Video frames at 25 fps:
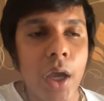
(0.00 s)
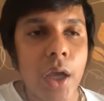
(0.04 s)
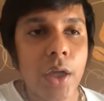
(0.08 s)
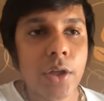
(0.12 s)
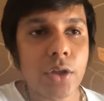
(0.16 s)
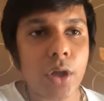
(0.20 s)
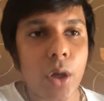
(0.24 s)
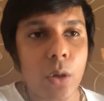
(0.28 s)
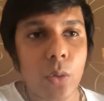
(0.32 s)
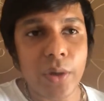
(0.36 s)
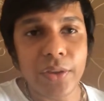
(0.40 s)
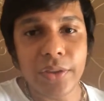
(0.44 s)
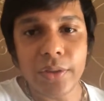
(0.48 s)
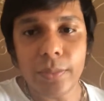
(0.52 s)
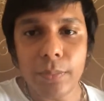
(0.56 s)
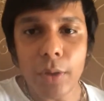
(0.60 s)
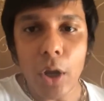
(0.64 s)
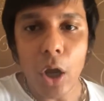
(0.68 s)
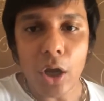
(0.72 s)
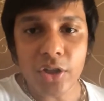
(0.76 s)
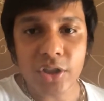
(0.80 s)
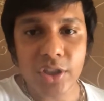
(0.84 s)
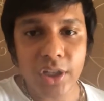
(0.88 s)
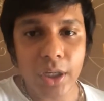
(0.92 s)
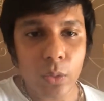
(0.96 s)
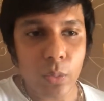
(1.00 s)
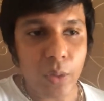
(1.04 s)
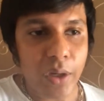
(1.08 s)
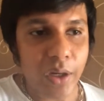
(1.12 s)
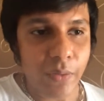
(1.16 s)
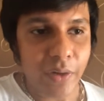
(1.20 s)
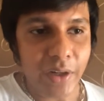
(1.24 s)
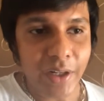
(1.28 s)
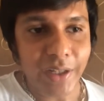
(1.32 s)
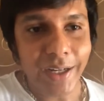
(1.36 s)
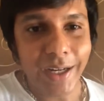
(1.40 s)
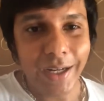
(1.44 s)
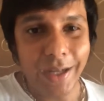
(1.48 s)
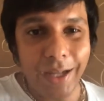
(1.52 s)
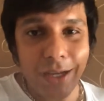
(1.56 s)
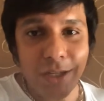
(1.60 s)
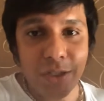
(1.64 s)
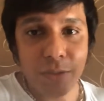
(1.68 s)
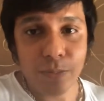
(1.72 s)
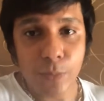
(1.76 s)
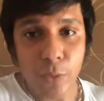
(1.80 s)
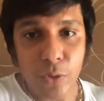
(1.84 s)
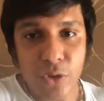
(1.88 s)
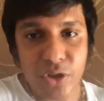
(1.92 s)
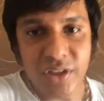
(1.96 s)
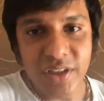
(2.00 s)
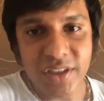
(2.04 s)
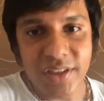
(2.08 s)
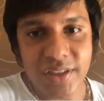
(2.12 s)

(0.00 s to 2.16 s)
So in the blockchain, whenever a data is pushed,